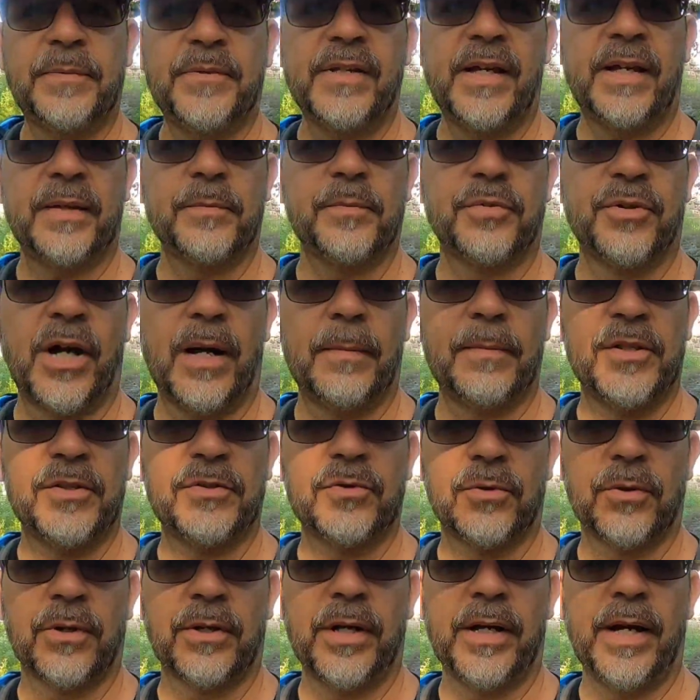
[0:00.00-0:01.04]
saying
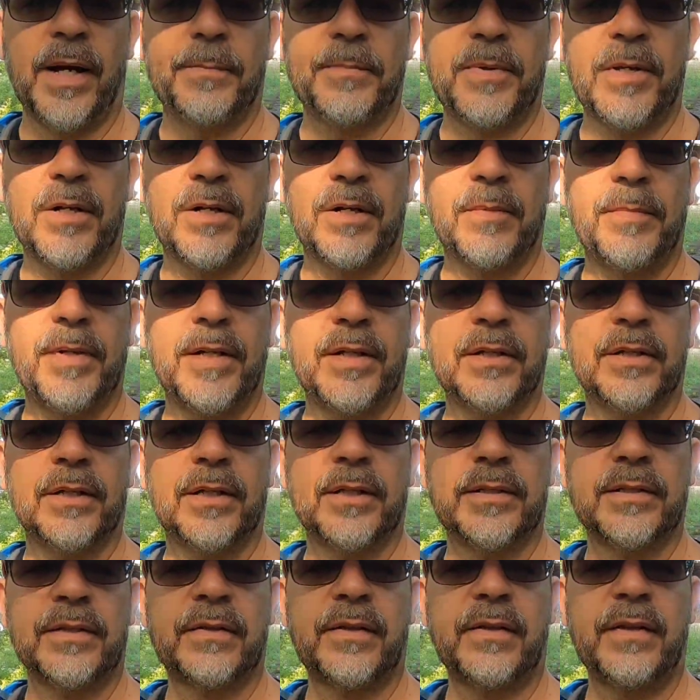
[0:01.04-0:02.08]
promontory up here
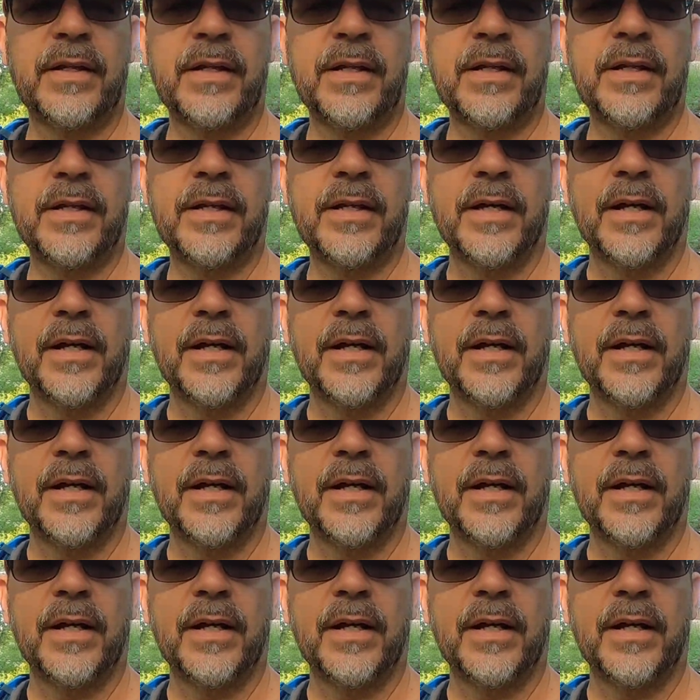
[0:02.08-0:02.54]
because the